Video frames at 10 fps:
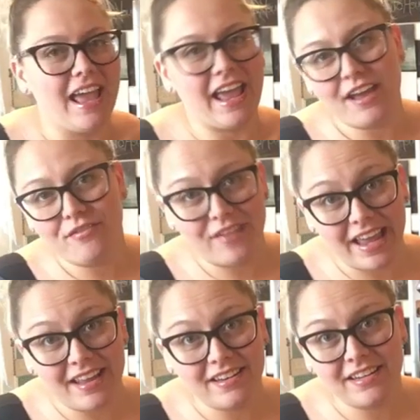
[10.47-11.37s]
hang a
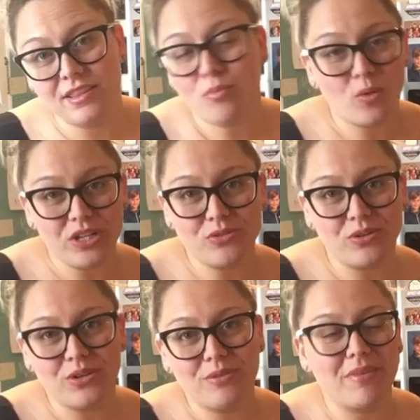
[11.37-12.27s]
fan in the boys'
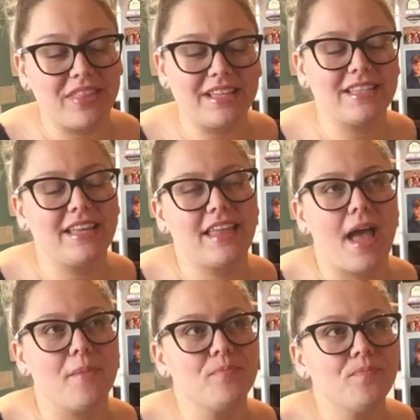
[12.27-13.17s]
room and things like
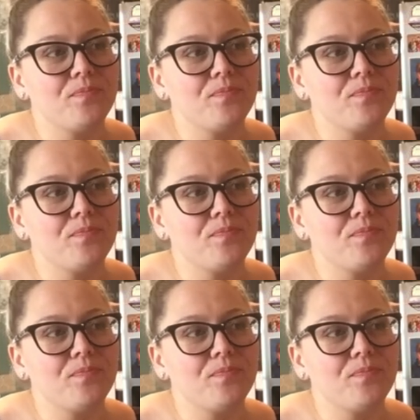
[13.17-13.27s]
that.